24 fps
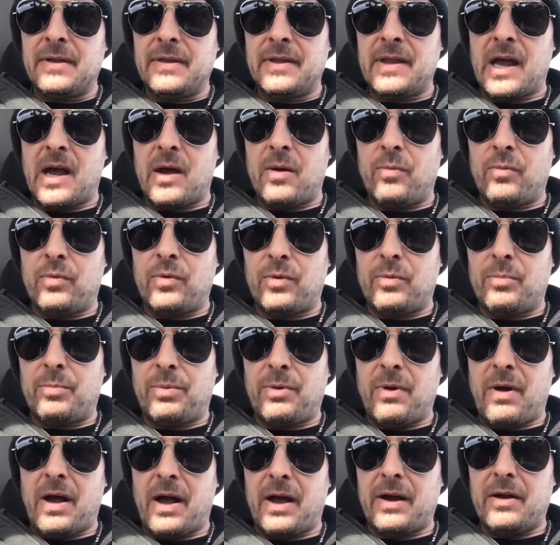that were
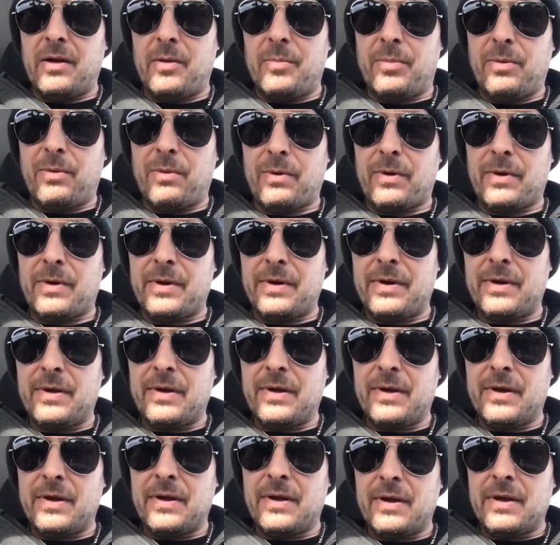brought aboard
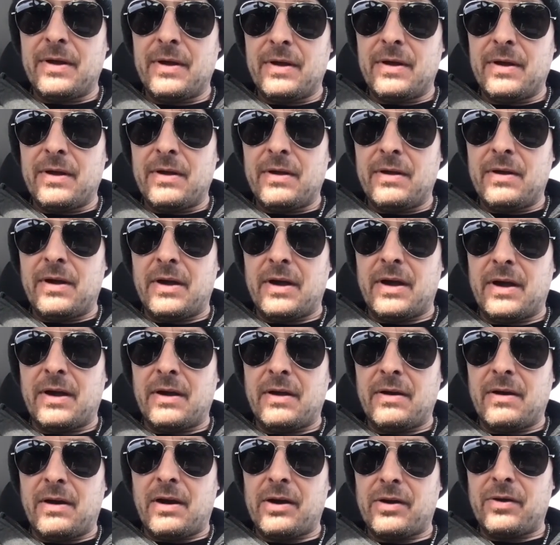
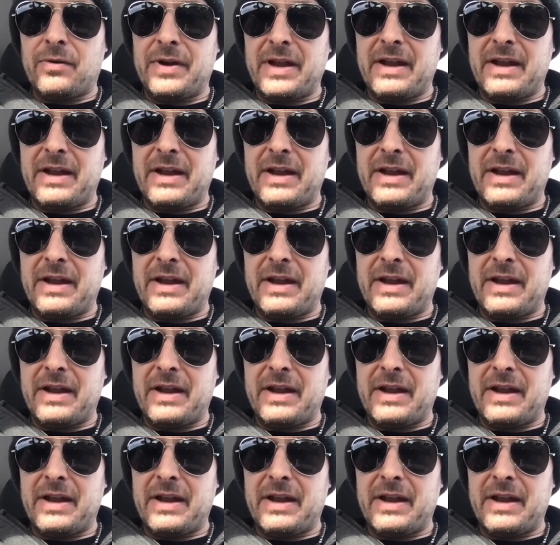Argo